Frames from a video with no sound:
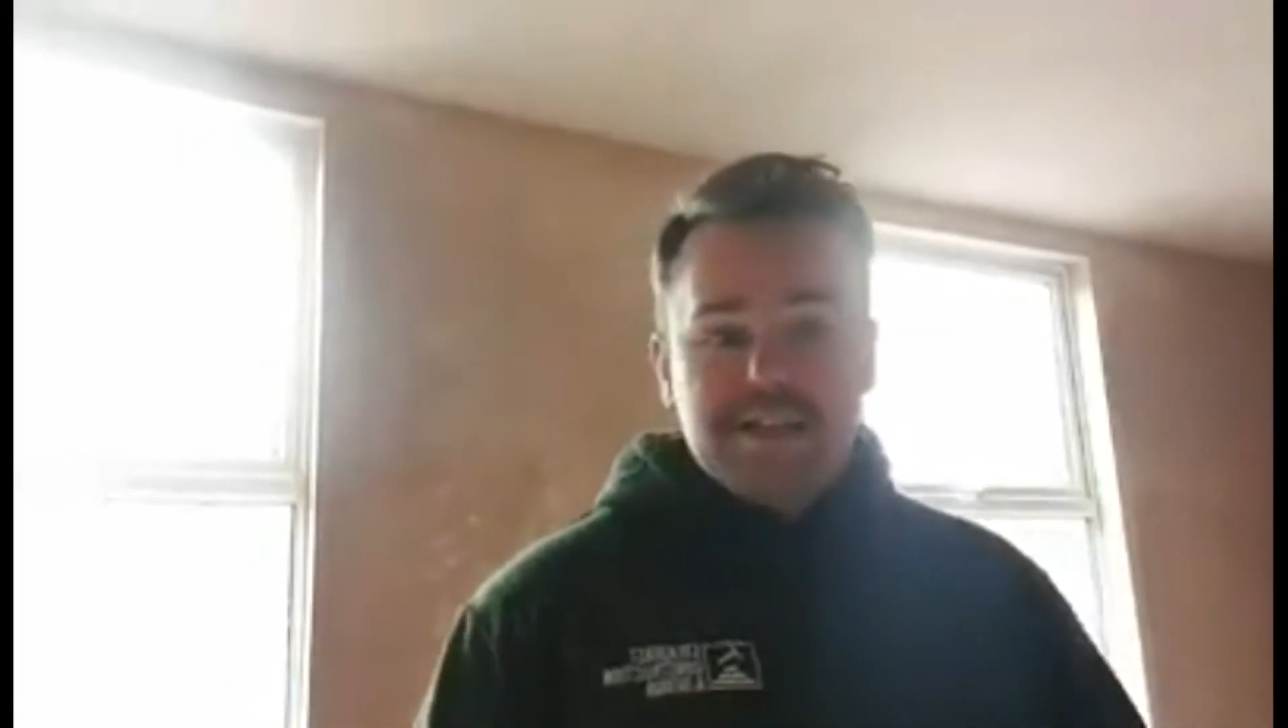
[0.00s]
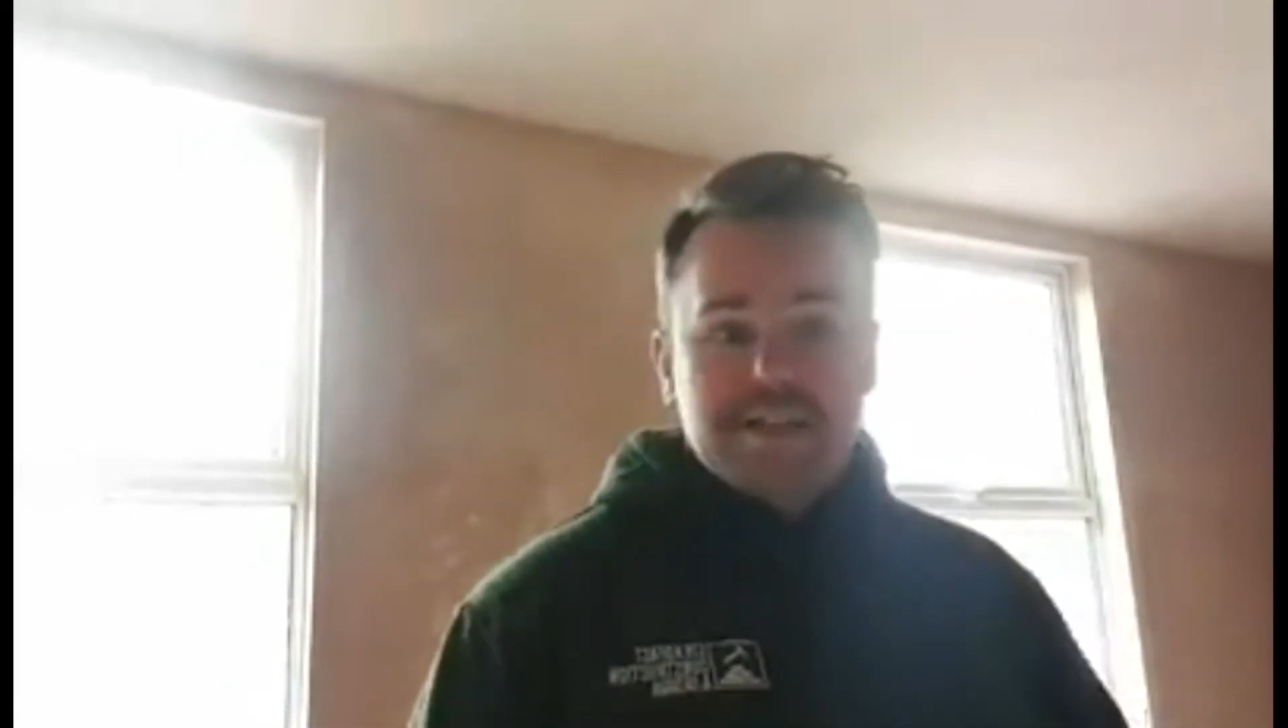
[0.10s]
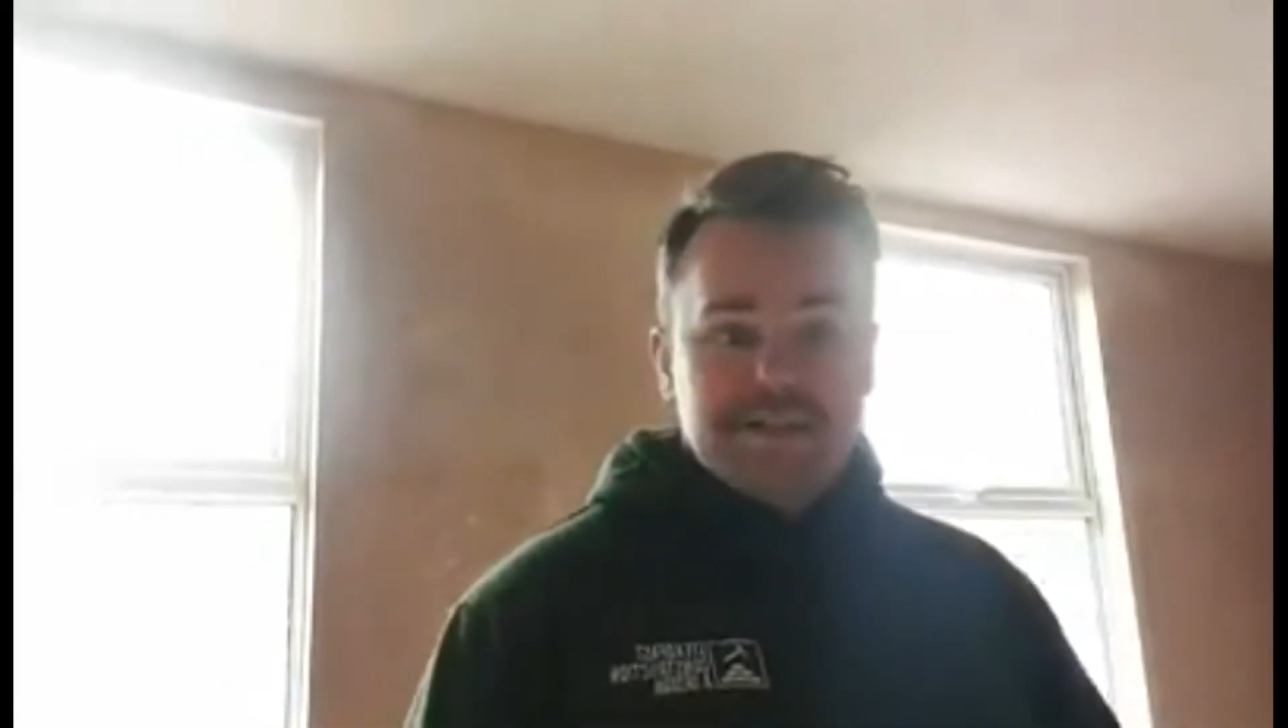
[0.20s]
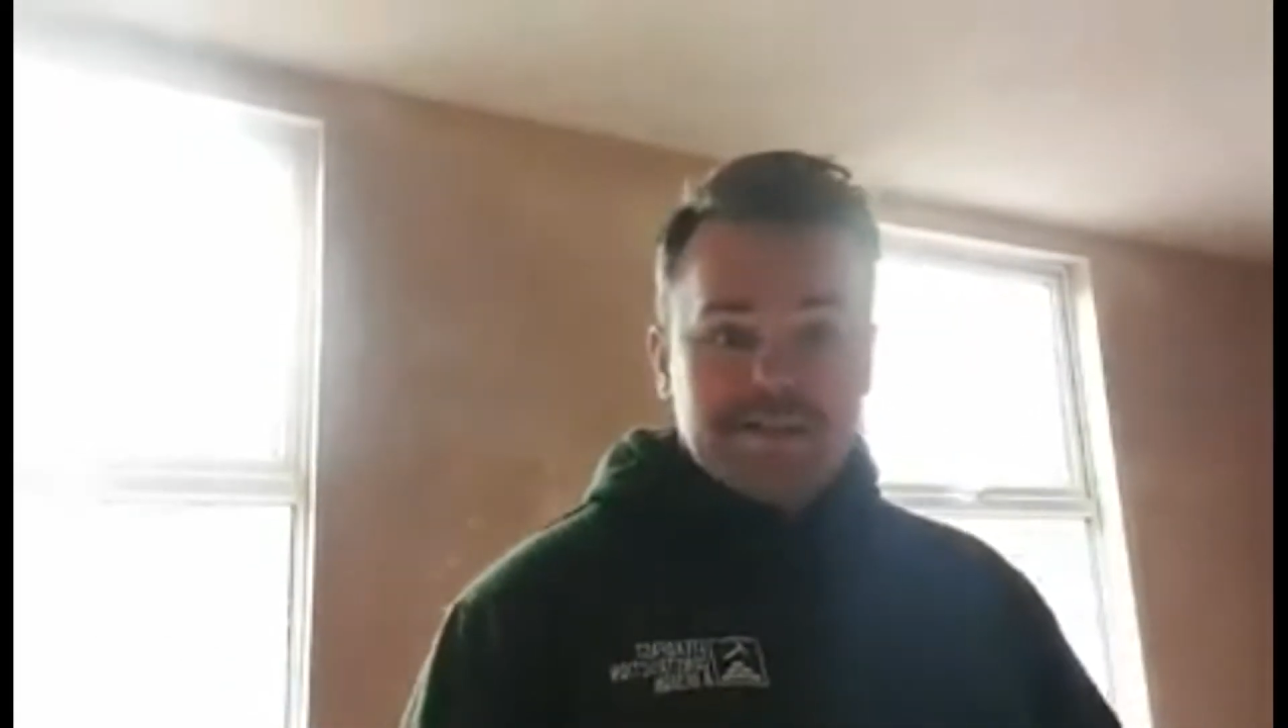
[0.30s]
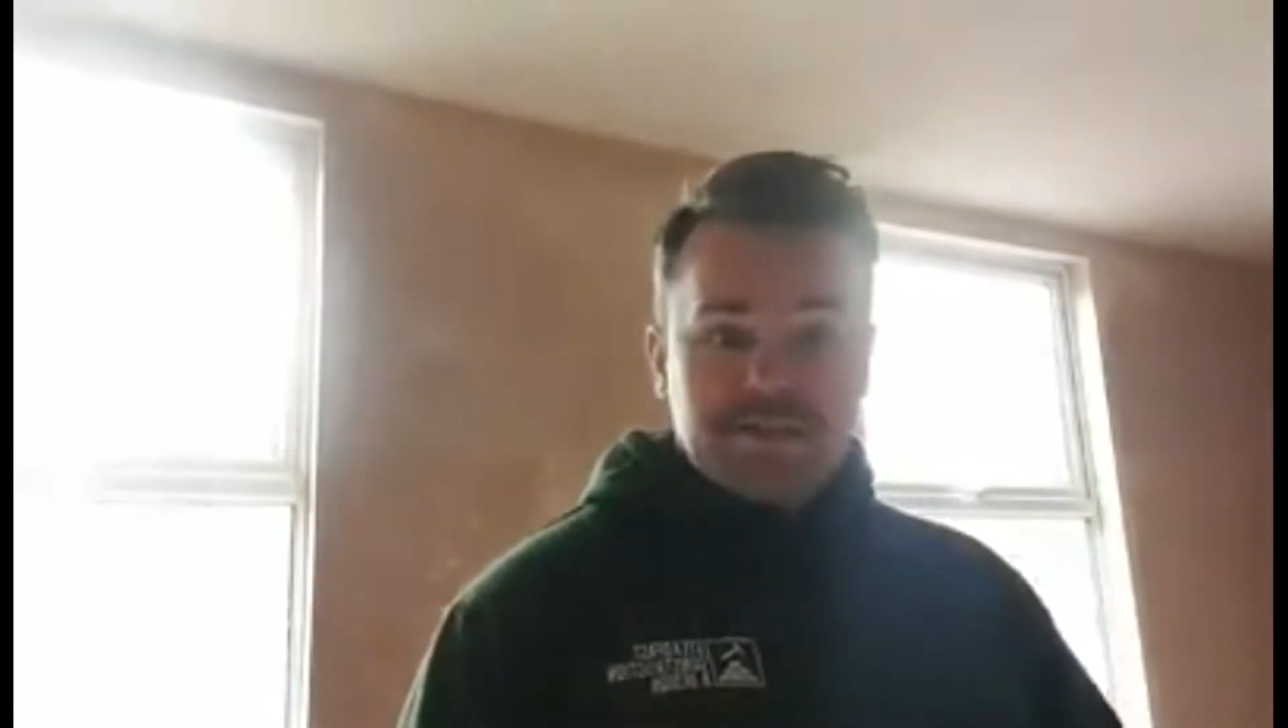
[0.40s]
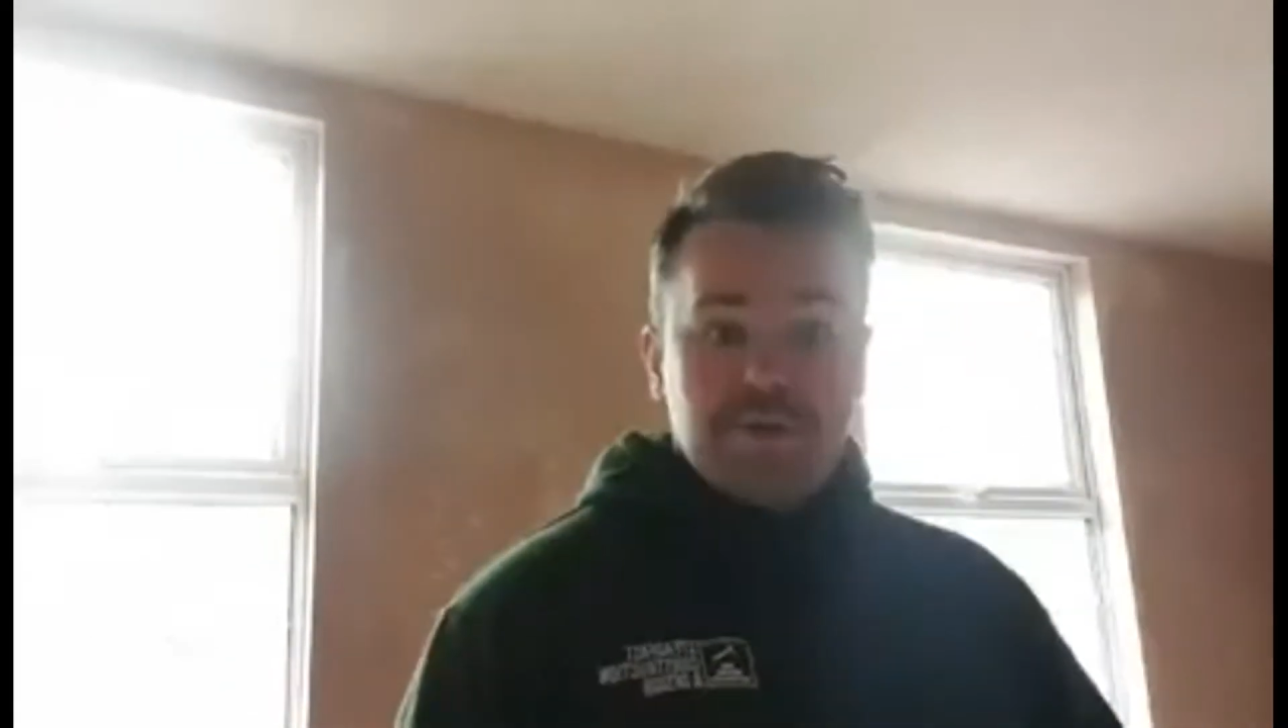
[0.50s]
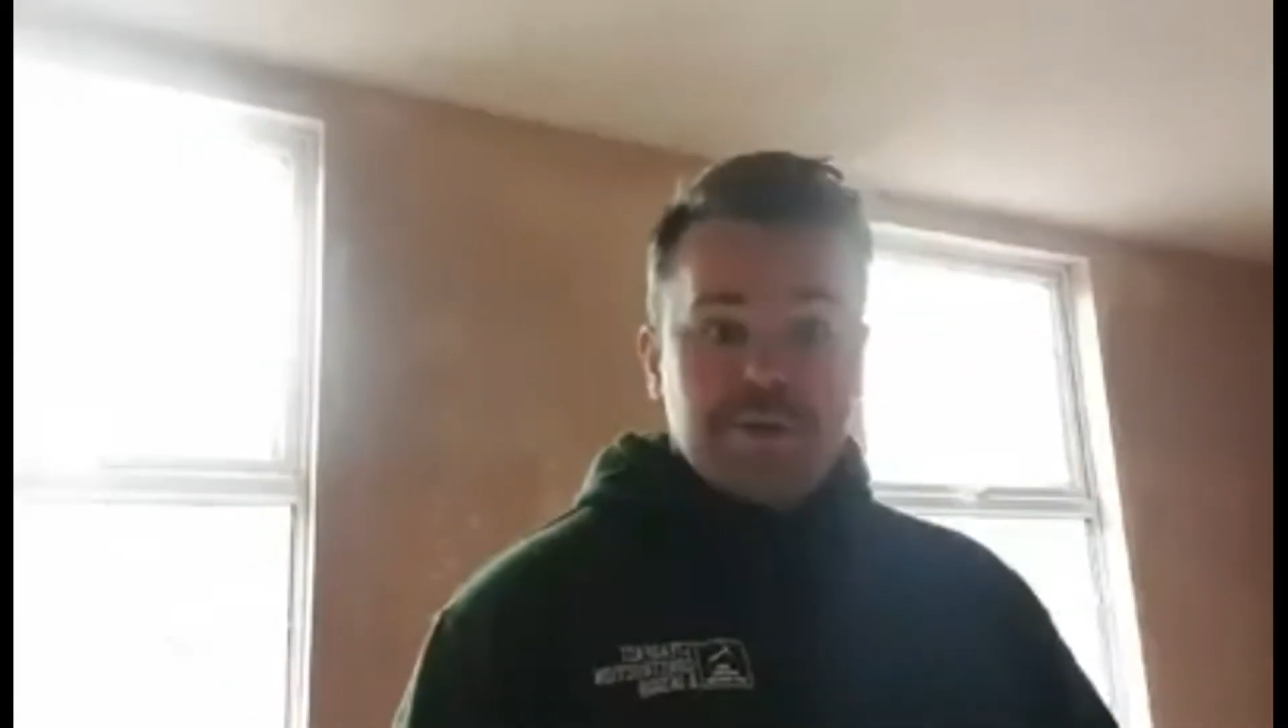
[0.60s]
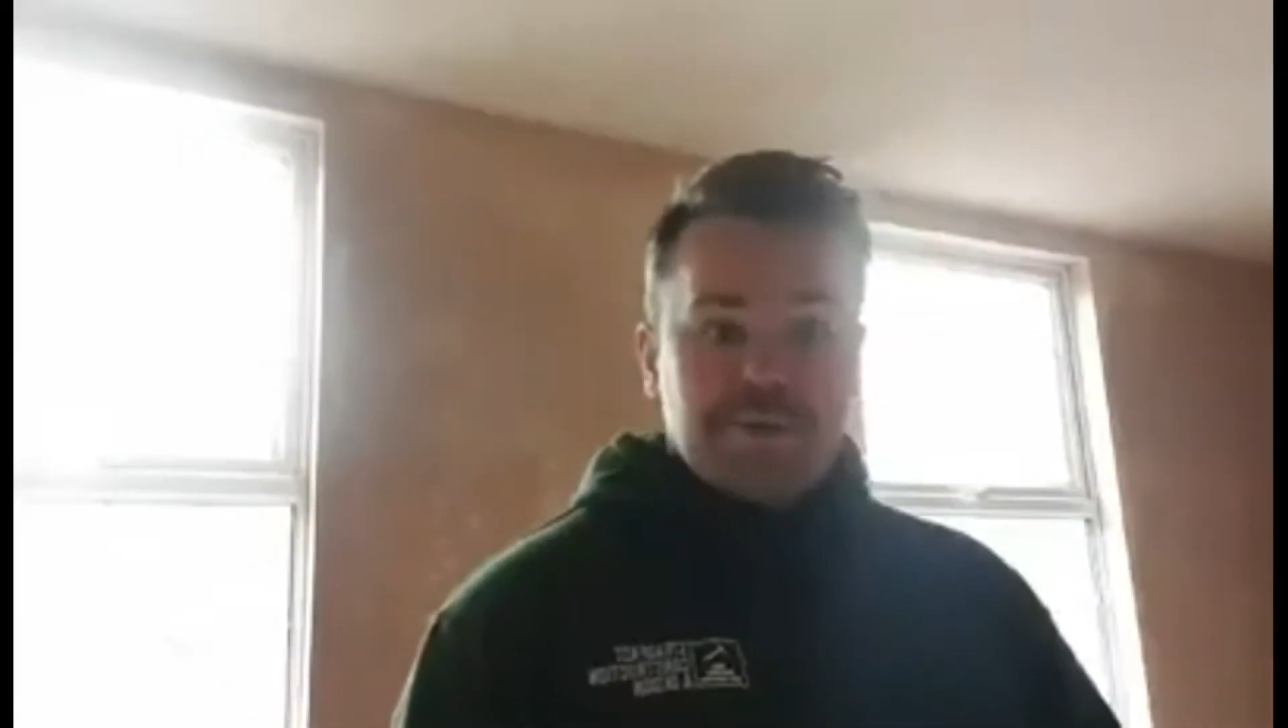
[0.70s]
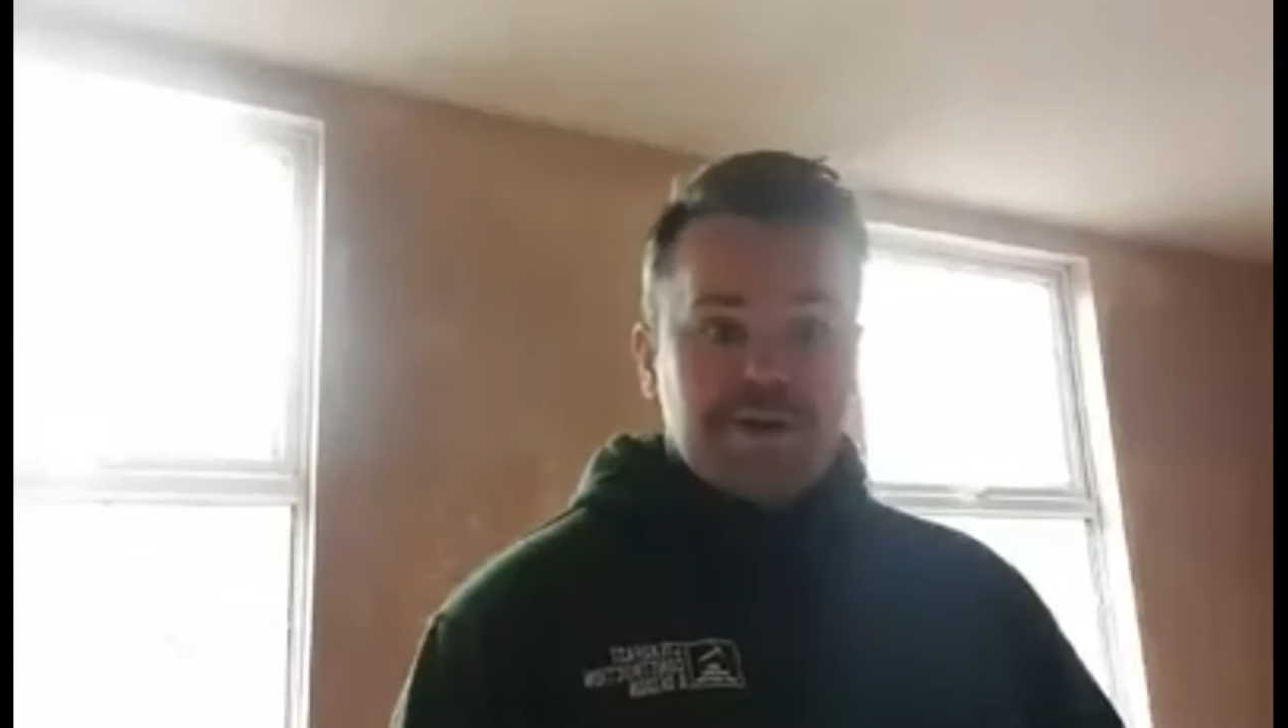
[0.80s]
the normal